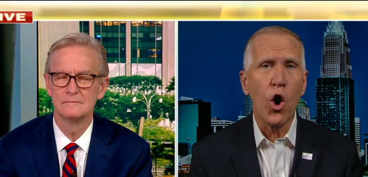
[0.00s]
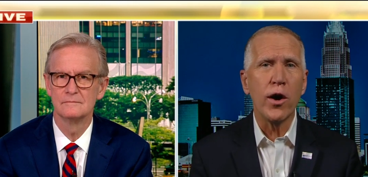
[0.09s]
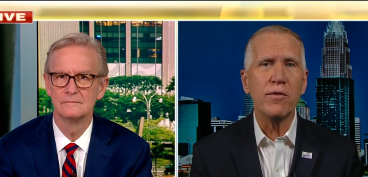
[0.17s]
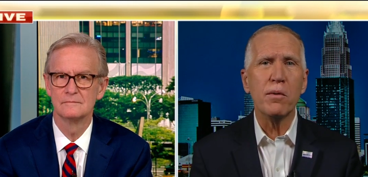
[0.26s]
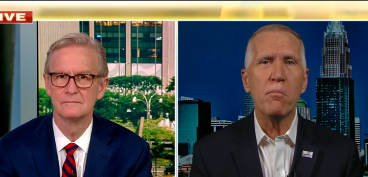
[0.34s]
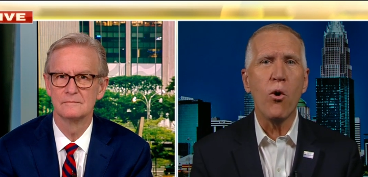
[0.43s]
Speaker 1: are
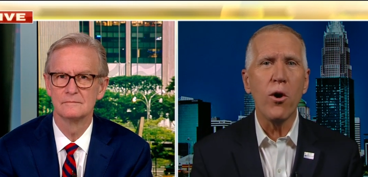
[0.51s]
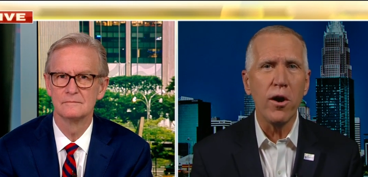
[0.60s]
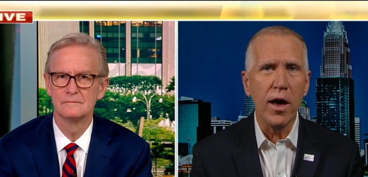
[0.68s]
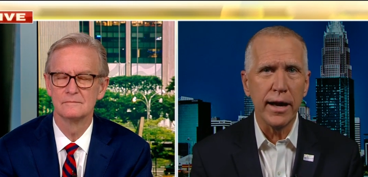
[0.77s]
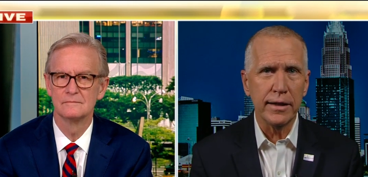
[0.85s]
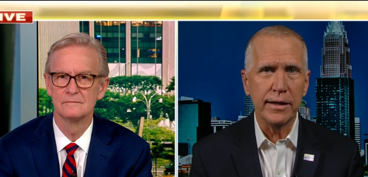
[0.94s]
even more
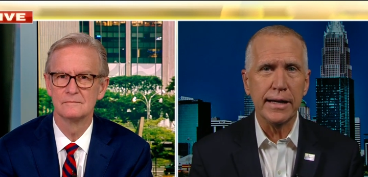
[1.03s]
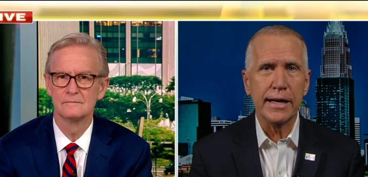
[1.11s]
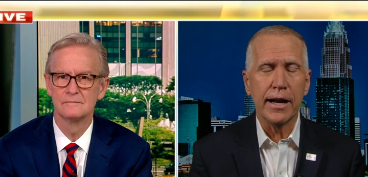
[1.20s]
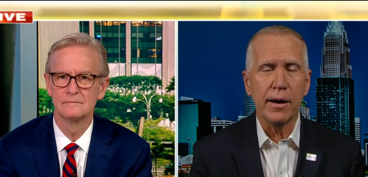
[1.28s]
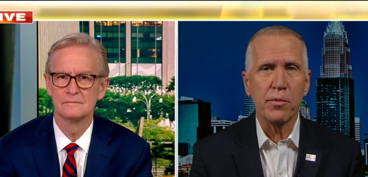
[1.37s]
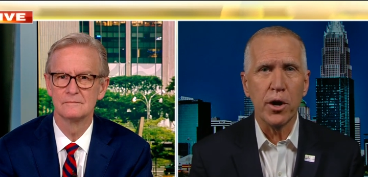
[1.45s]
likely to
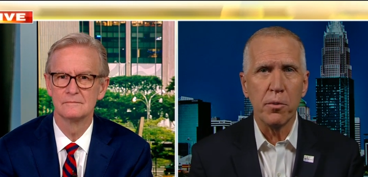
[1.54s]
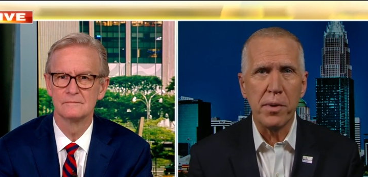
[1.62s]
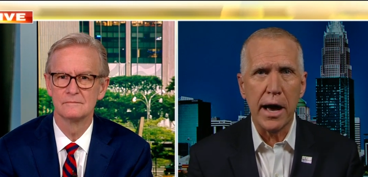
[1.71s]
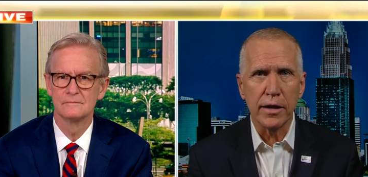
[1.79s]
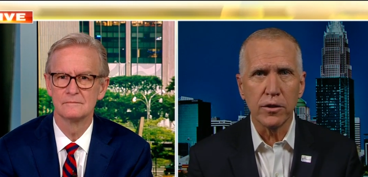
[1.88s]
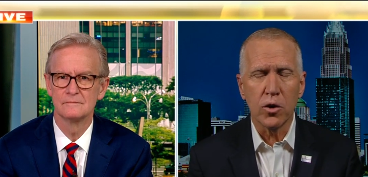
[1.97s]
get up there and
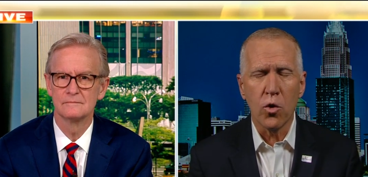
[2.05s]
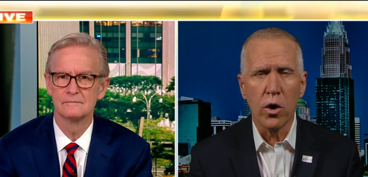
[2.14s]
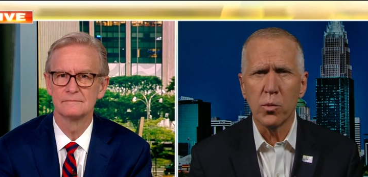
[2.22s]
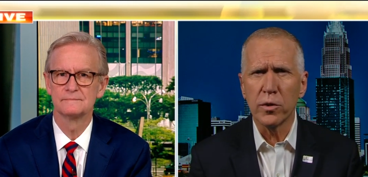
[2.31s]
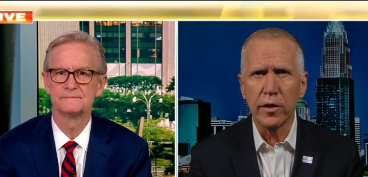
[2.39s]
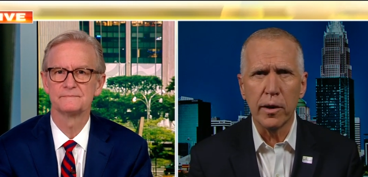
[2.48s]
pack the
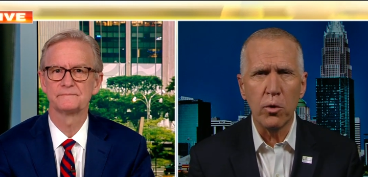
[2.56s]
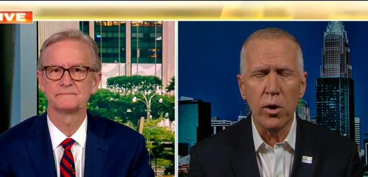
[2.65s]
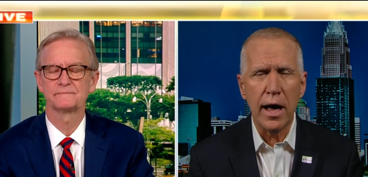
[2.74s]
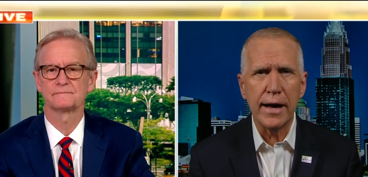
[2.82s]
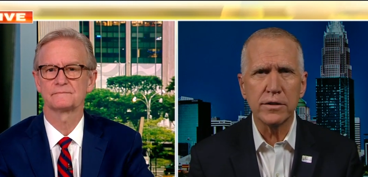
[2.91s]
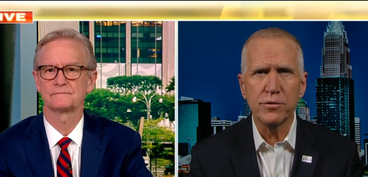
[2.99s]
court. With liberal
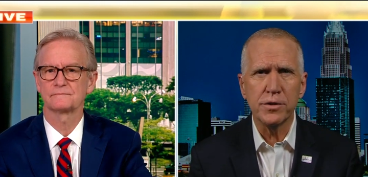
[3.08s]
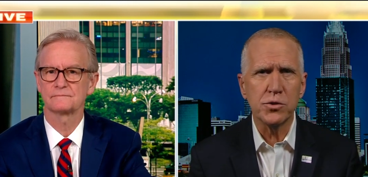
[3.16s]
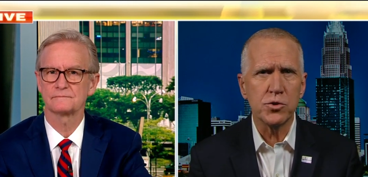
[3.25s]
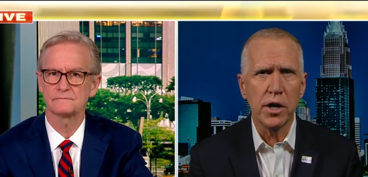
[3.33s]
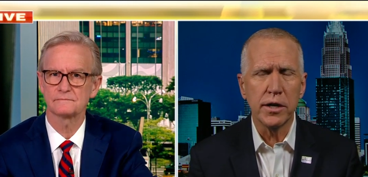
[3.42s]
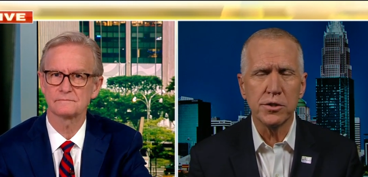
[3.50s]
activist
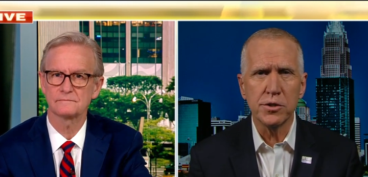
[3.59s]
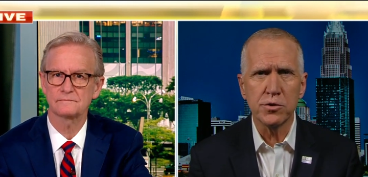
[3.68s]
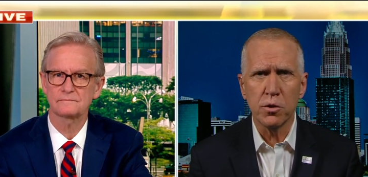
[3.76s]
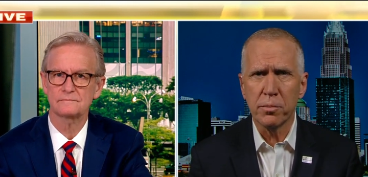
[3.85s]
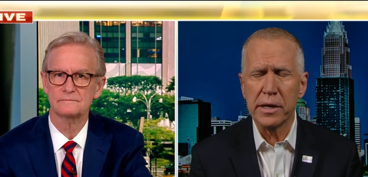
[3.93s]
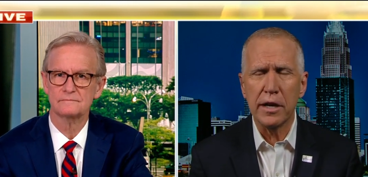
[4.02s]
judges,
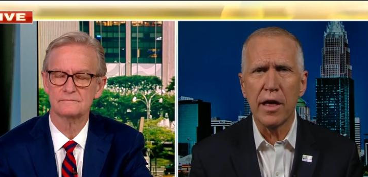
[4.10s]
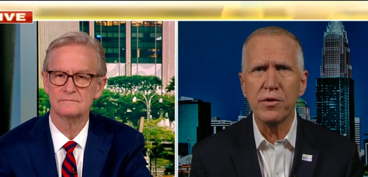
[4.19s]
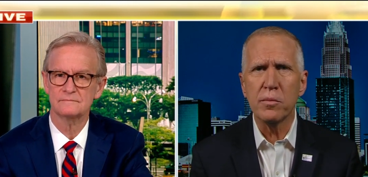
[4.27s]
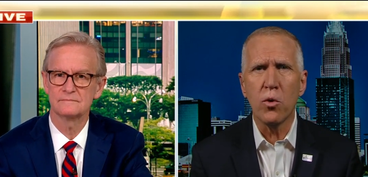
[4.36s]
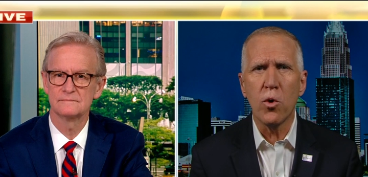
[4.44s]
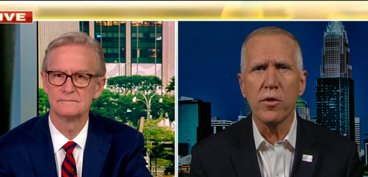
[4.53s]
there'd be
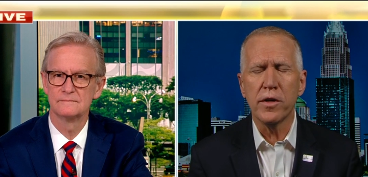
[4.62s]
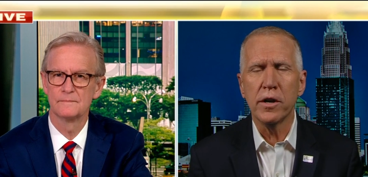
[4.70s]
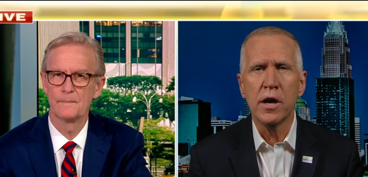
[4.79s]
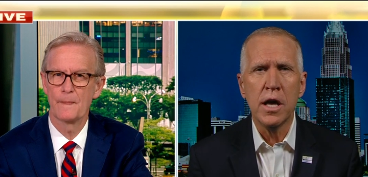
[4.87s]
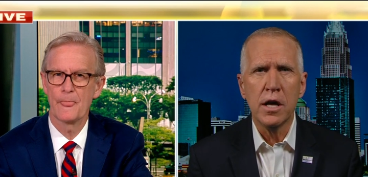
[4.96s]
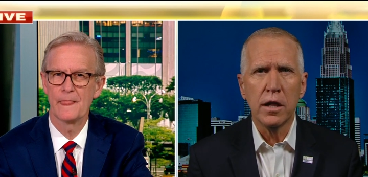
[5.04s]
nothing more than
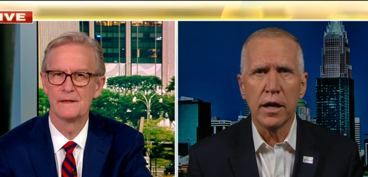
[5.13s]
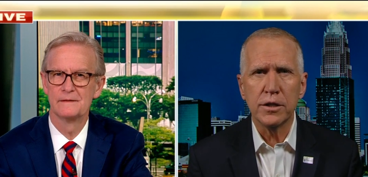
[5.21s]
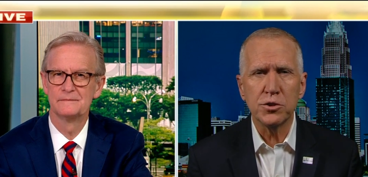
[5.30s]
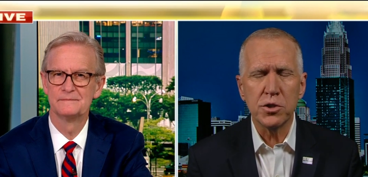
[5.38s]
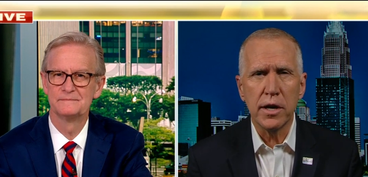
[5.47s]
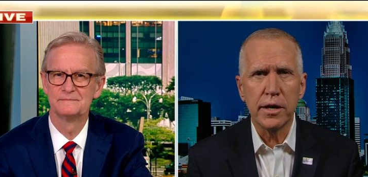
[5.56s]

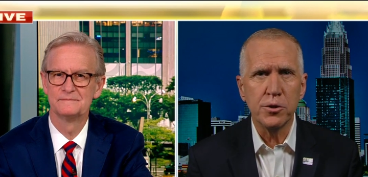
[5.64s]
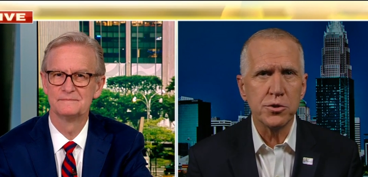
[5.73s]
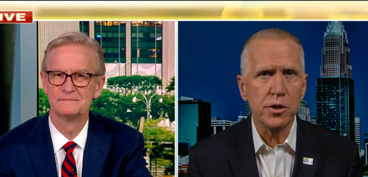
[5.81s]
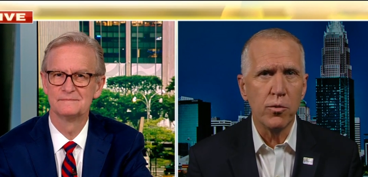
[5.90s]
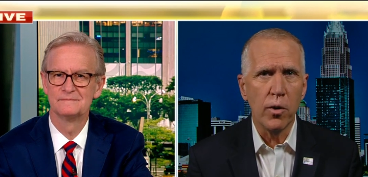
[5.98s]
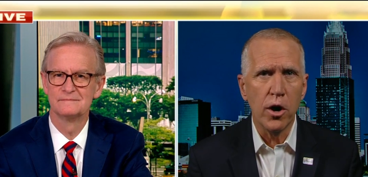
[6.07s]
legislators
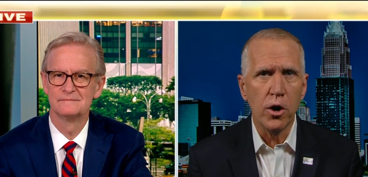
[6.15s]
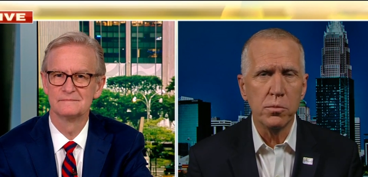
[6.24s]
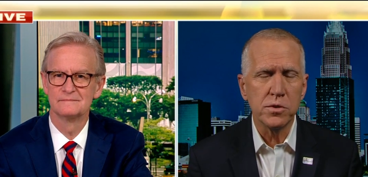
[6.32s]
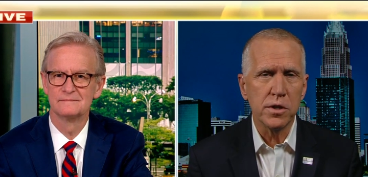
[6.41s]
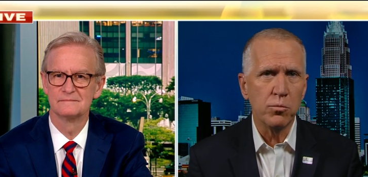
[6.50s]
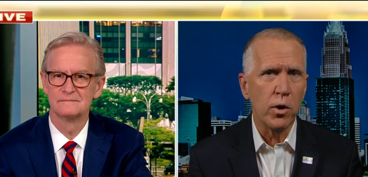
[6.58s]
in
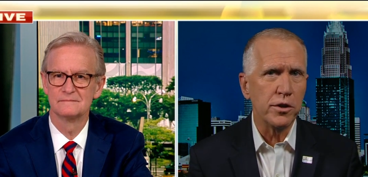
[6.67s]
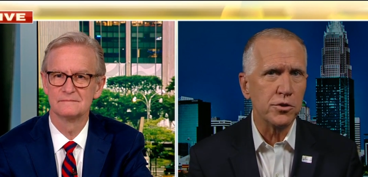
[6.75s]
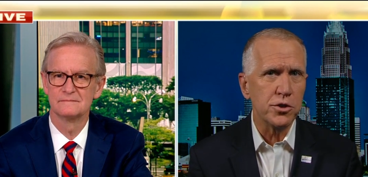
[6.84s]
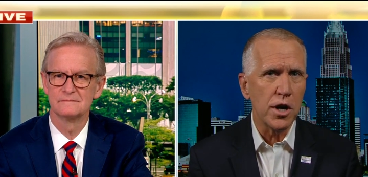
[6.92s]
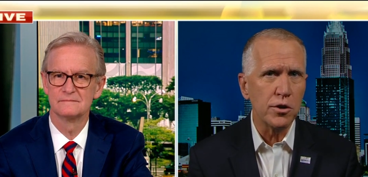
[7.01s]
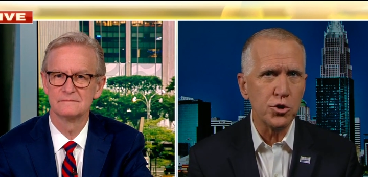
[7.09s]
robes. And what
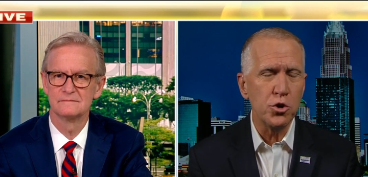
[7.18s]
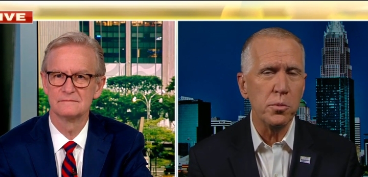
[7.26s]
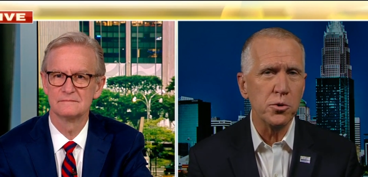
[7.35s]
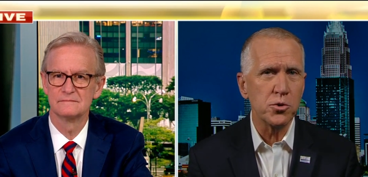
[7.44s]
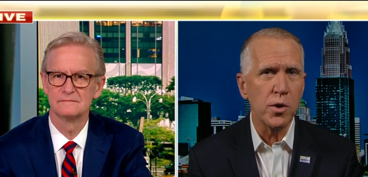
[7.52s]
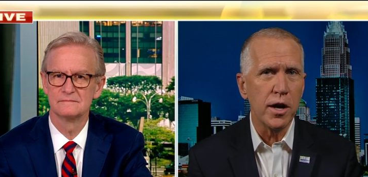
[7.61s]
Chuck
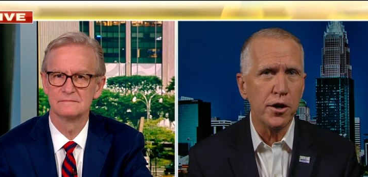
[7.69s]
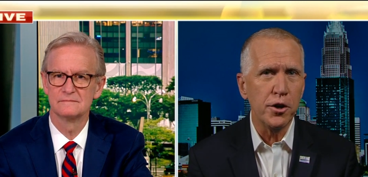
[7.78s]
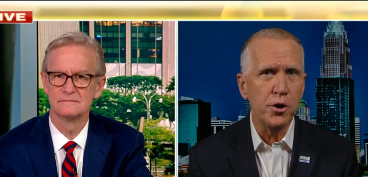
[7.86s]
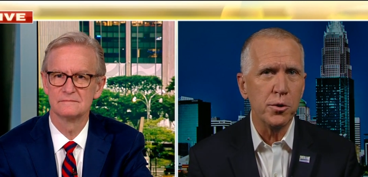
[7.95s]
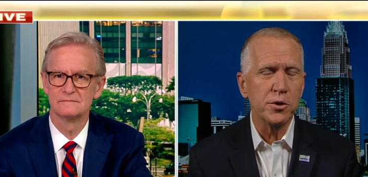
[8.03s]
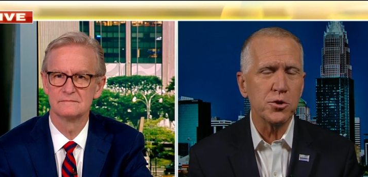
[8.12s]
Schumer's trying to
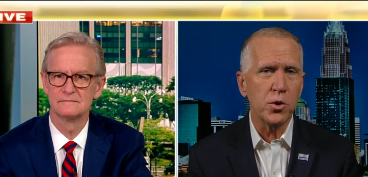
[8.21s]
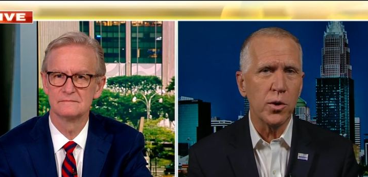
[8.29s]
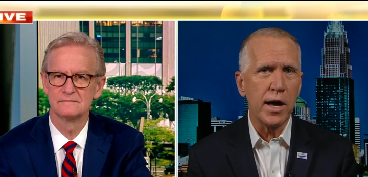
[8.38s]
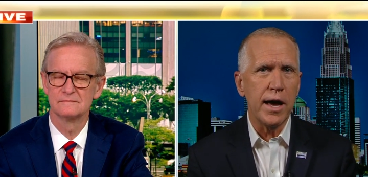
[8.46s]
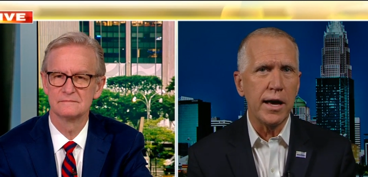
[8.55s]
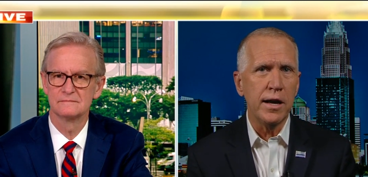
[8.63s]
do is
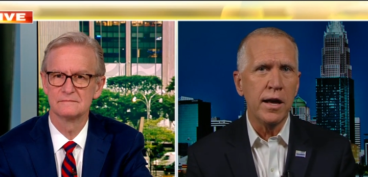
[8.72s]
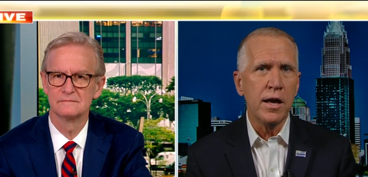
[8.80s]
create